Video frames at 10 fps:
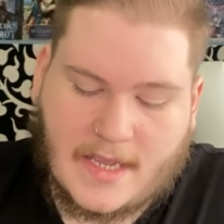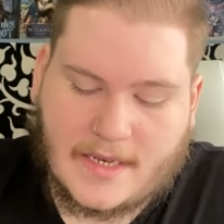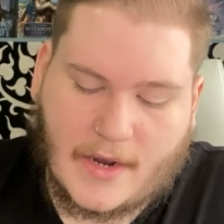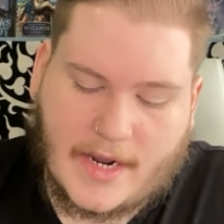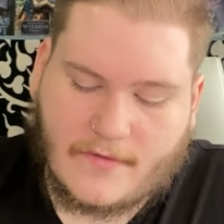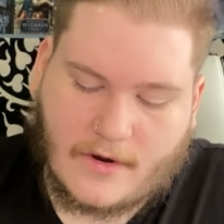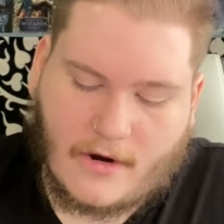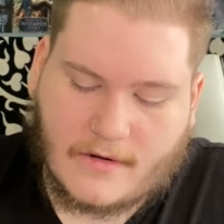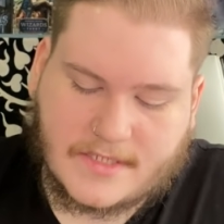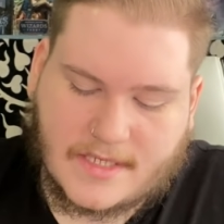Now, in
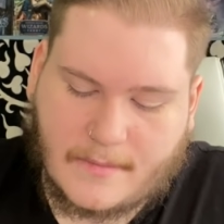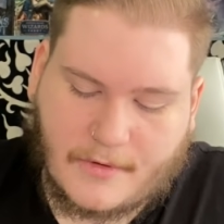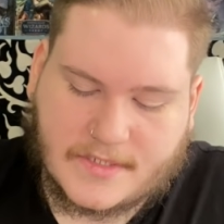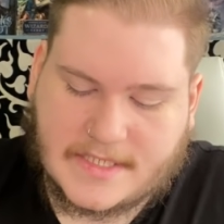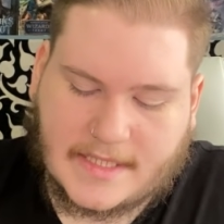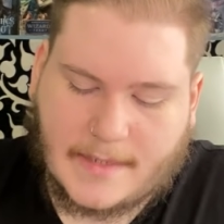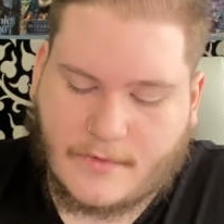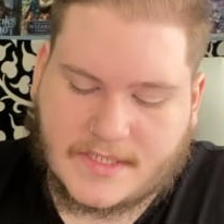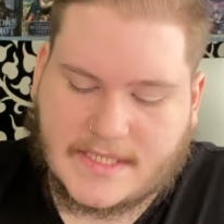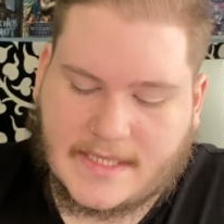regards to the person
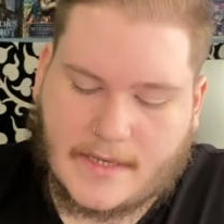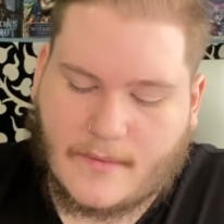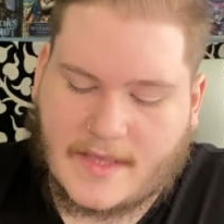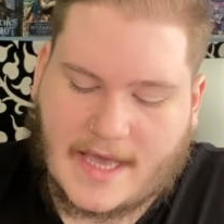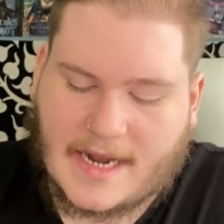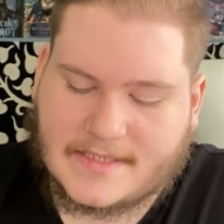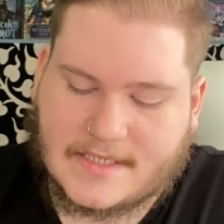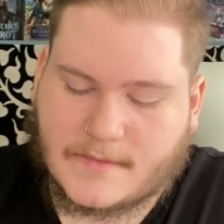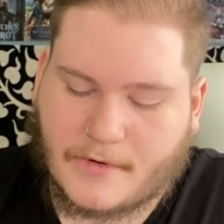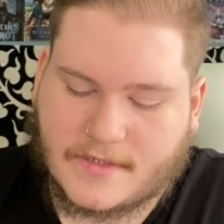Libra's dealing with, how does
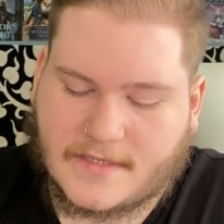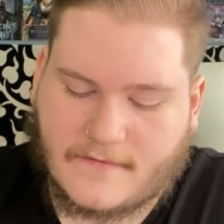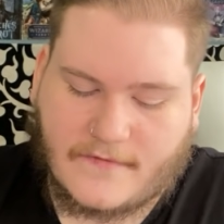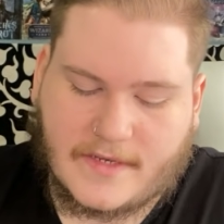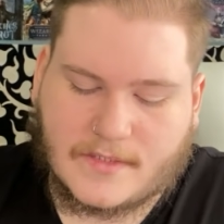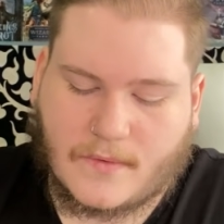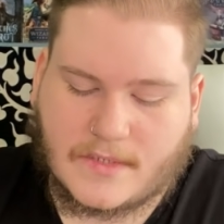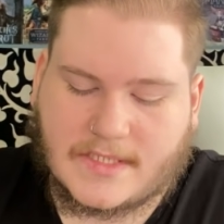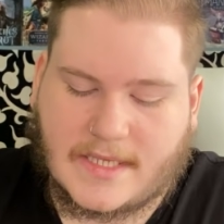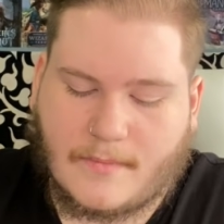this person feel
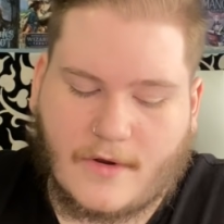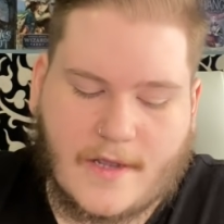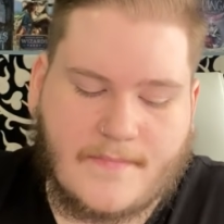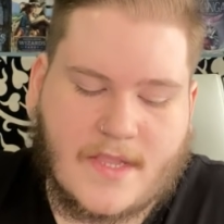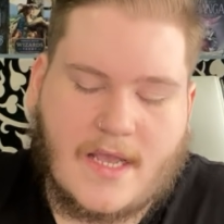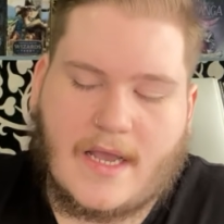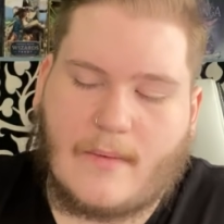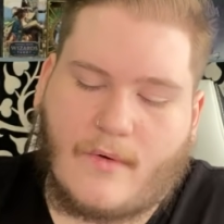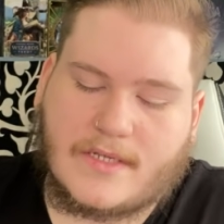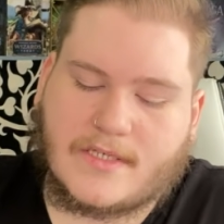towards Libra,
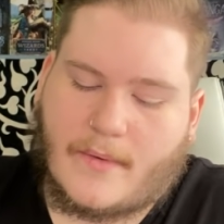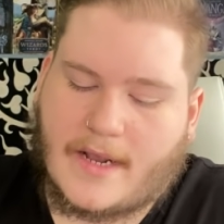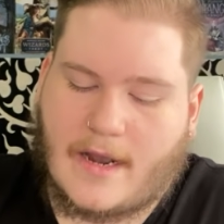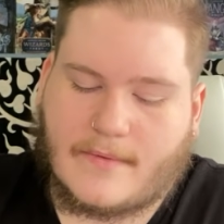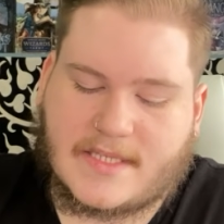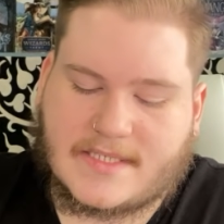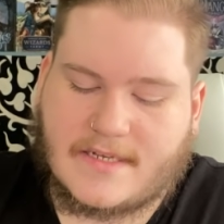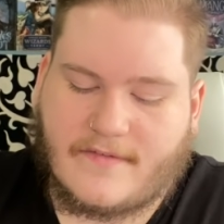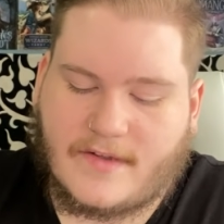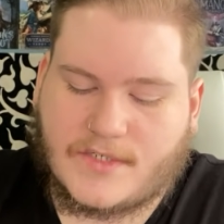and what is going on with this
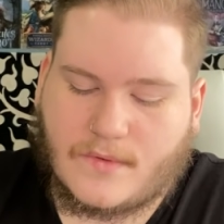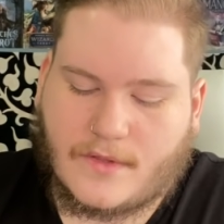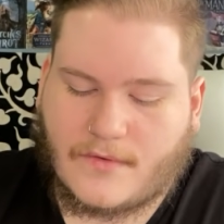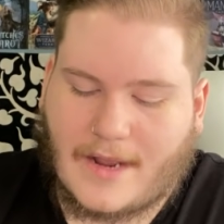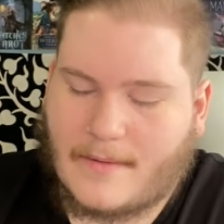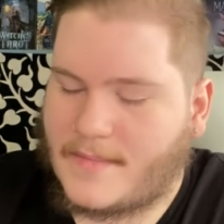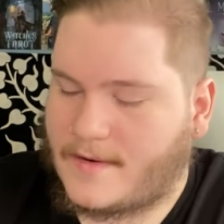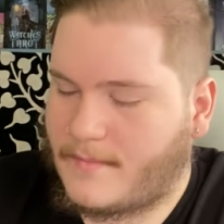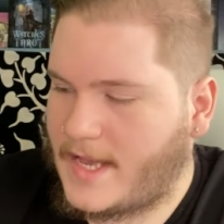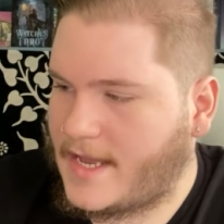individual throughout
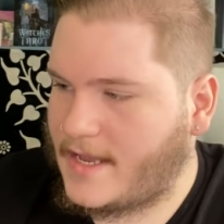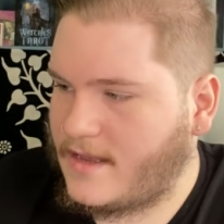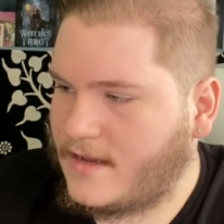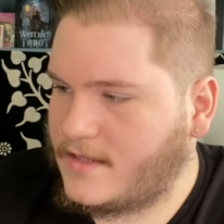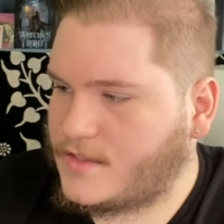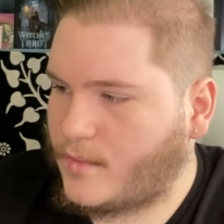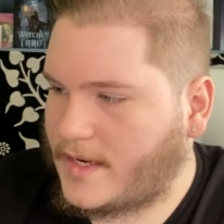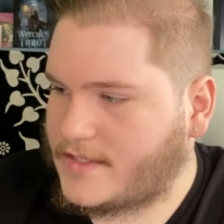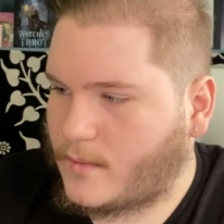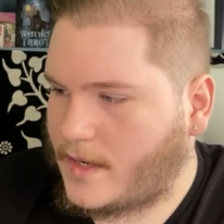mid-May
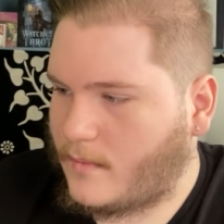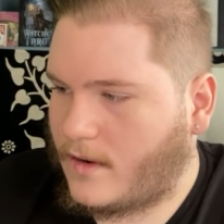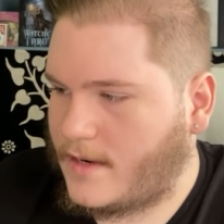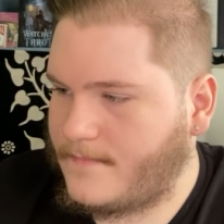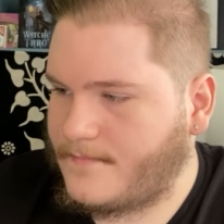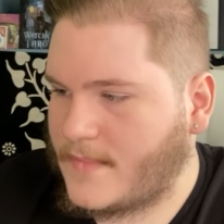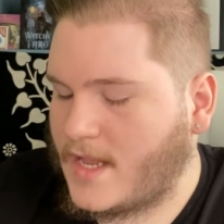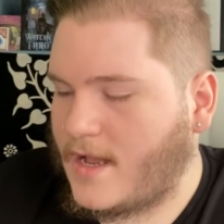2021?